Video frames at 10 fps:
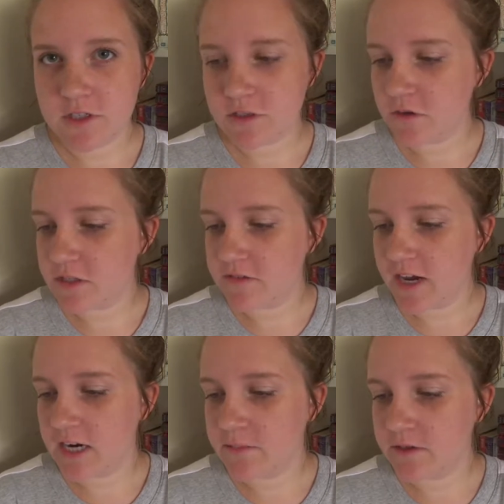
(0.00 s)
the souls of
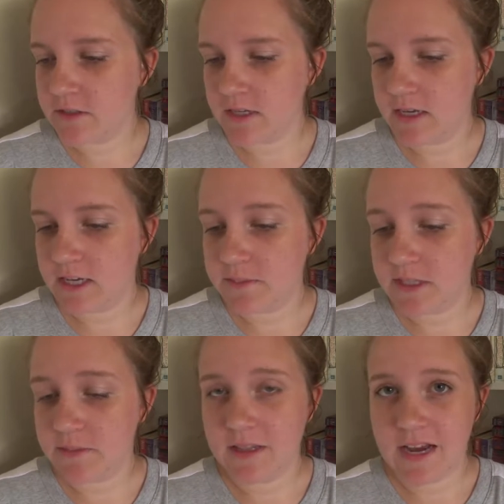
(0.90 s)
animals and keeps
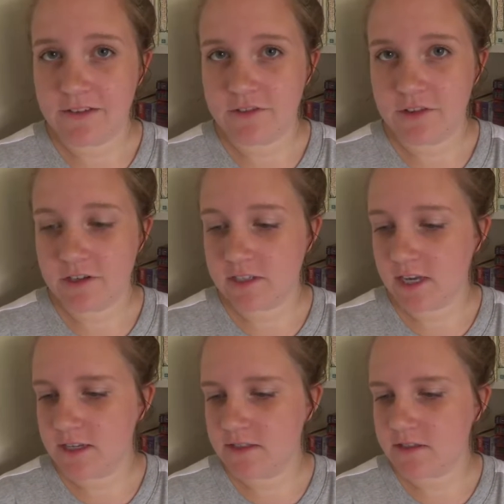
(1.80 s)
them alive through their
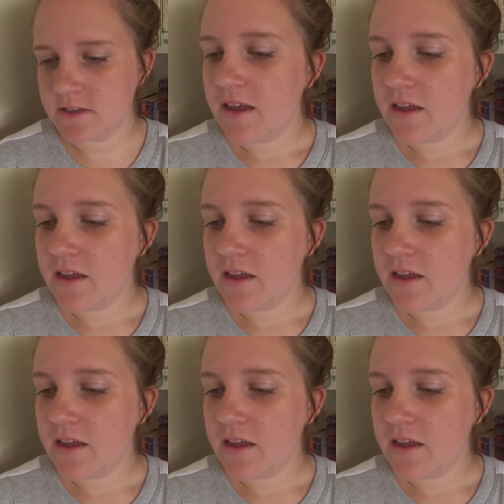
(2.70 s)
skins.